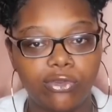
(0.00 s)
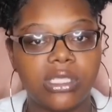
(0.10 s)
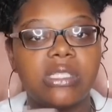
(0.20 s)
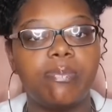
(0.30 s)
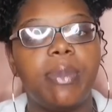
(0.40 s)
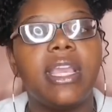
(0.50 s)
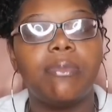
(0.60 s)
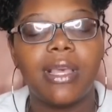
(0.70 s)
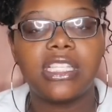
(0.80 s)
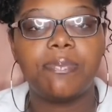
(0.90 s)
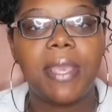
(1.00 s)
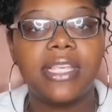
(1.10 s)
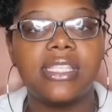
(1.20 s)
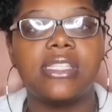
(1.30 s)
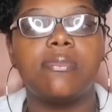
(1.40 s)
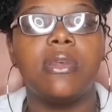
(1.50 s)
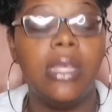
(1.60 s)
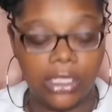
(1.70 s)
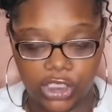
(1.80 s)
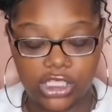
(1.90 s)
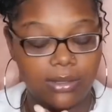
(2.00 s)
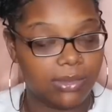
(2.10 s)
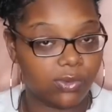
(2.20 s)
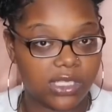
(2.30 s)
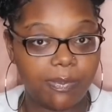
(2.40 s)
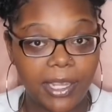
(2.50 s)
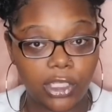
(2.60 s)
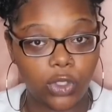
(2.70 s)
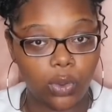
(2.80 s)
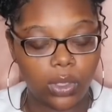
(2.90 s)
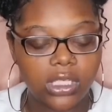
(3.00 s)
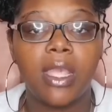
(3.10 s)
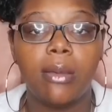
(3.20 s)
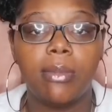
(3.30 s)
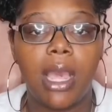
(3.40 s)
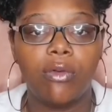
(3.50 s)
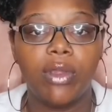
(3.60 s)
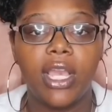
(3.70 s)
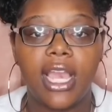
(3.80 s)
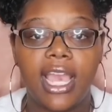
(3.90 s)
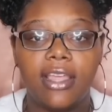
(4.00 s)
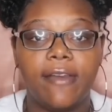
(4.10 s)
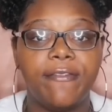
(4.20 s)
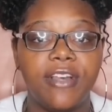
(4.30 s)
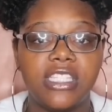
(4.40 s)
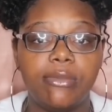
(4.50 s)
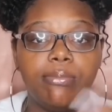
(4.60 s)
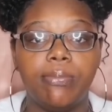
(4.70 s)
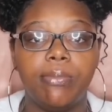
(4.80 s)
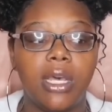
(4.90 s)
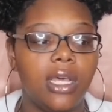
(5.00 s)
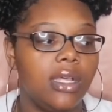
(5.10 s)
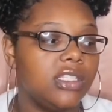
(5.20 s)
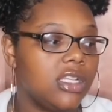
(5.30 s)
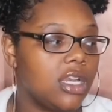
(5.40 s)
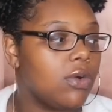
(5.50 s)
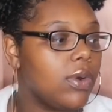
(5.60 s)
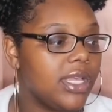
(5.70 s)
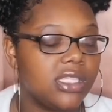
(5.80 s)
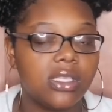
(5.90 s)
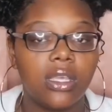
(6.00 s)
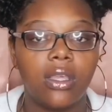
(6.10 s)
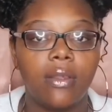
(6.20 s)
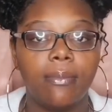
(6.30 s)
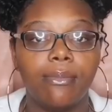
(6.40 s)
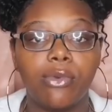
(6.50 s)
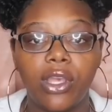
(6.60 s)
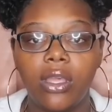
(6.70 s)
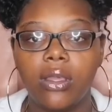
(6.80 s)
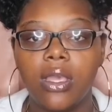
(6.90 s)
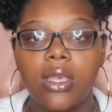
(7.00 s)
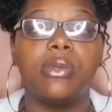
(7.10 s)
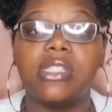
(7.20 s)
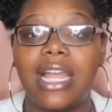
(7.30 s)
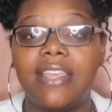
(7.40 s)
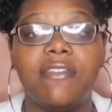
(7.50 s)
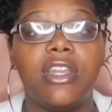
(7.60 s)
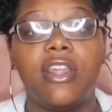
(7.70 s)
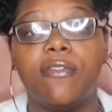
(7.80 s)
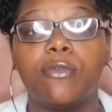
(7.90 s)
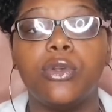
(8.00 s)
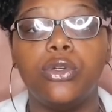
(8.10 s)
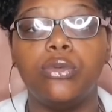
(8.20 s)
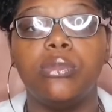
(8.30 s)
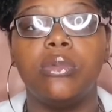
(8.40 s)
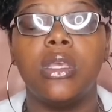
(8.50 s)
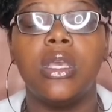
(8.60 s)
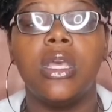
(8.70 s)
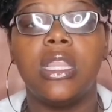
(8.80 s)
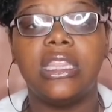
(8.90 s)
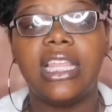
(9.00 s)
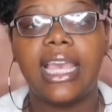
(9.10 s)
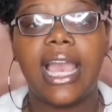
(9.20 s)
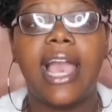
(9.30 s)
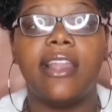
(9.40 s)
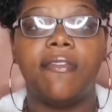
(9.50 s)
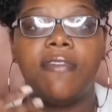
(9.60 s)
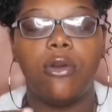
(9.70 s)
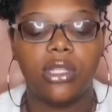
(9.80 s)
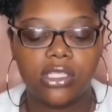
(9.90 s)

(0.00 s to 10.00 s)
Respect my space as much as I'm respecting yours. My rug, I had a fuzzy turquoise rug. There was not even enough room that I had to fold it.